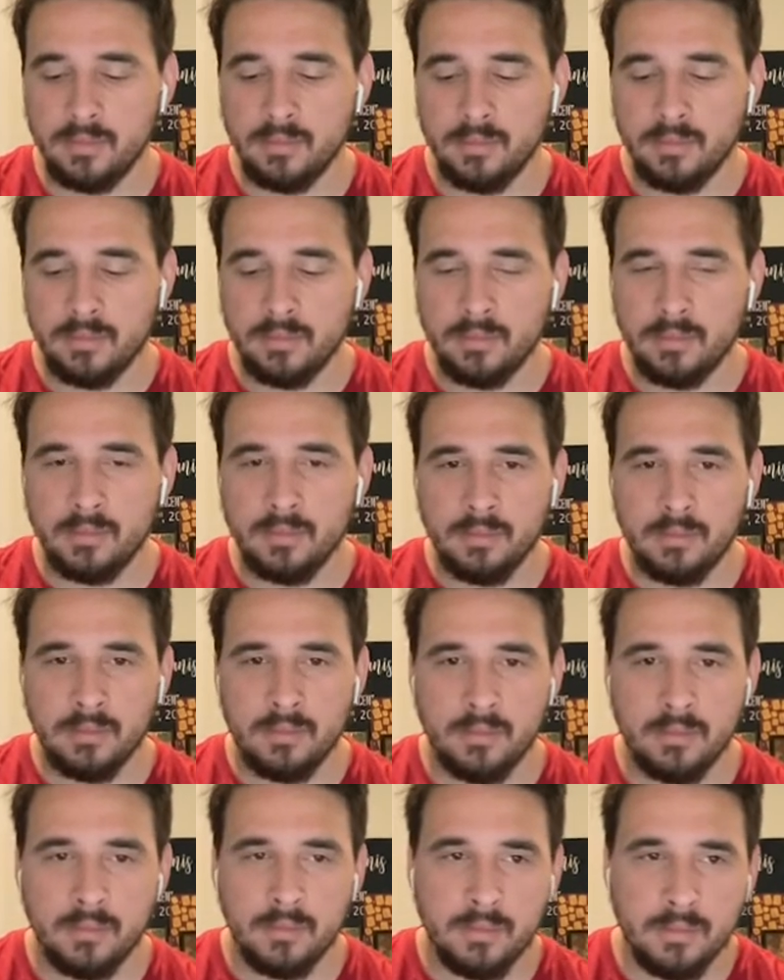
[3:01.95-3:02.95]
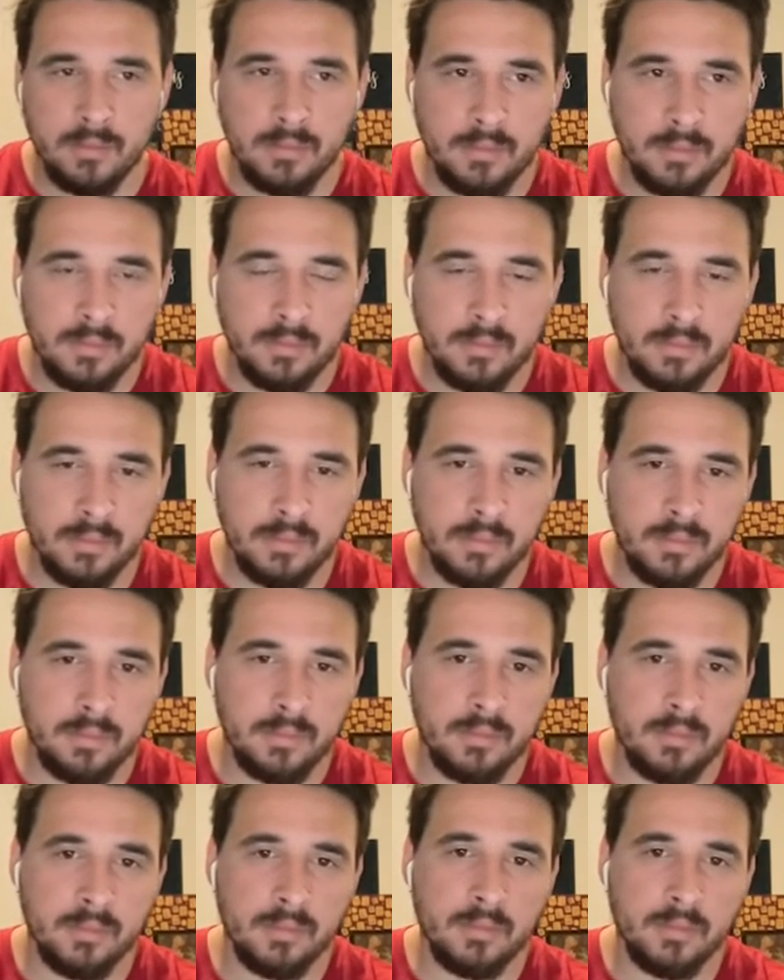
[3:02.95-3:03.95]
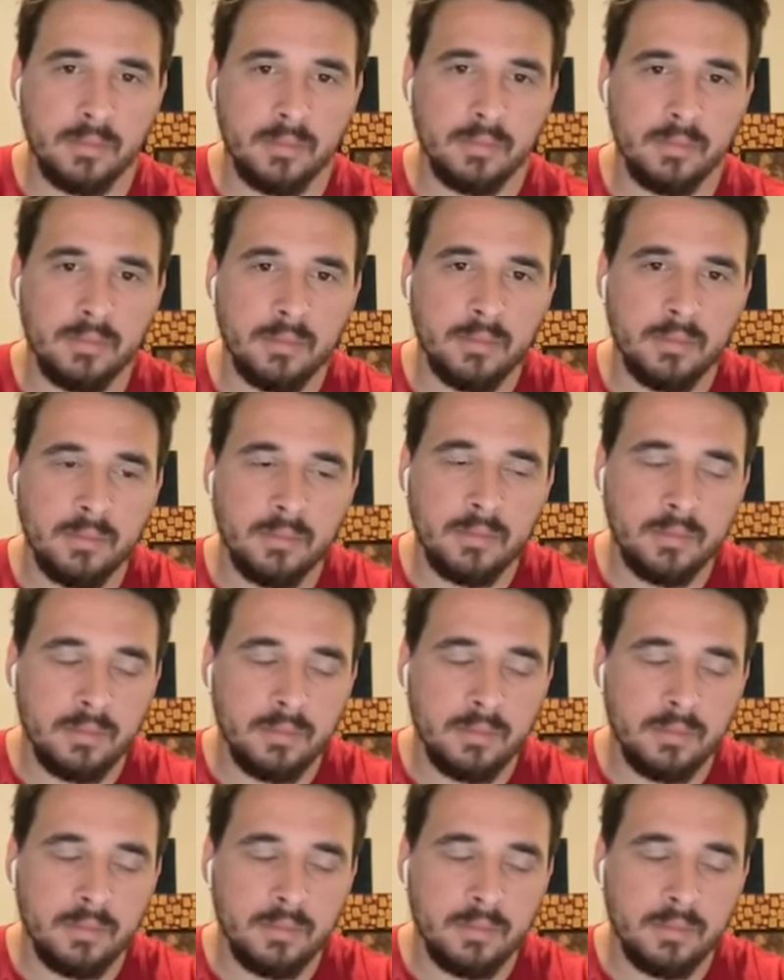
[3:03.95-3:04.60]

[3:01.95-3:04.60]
The person shown says nothing.